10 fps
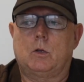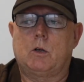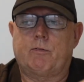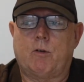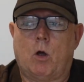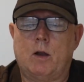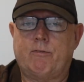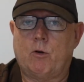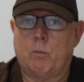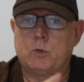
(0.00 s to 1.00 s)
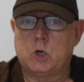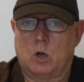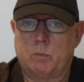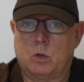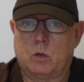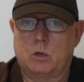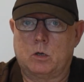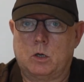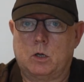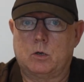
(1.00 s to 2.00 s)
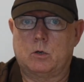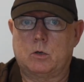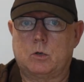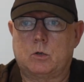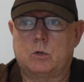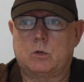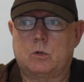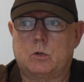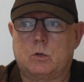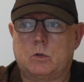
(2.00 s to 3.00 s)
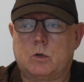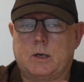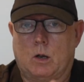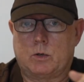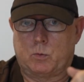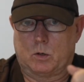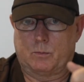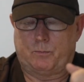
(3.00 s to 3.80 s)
You fly from Johannesburg to Nelspruit.